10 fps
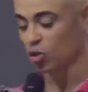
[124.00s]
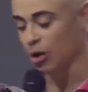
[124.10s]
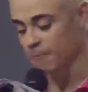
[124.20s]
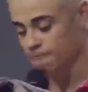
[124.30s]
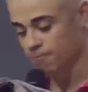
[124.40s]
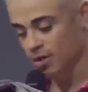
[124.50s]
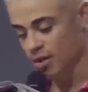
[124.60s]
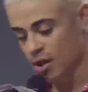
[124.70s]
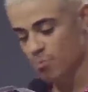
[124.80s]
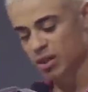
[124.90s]
and joy.
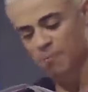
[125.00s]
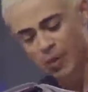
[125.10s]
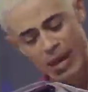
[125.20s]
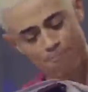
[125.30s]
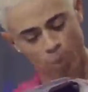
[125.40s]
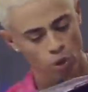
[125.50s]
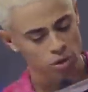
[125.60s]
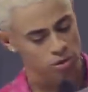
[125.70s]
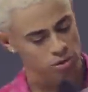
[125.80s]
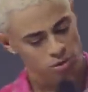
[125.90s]
But the
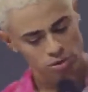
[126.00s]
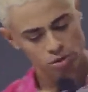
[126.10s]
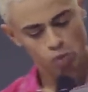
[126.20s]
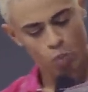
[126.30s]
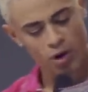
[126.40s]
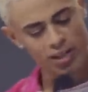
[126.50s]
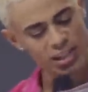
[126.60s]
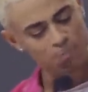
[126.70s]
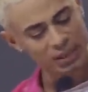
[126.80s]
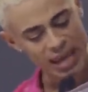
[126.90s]
people were
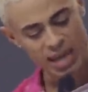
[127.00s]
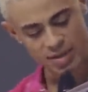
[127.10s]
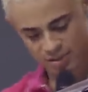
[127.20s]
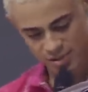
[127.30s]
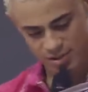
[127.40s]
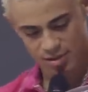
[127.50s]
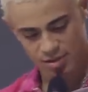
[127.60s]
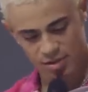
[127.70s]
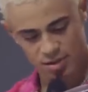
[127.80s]
displeased.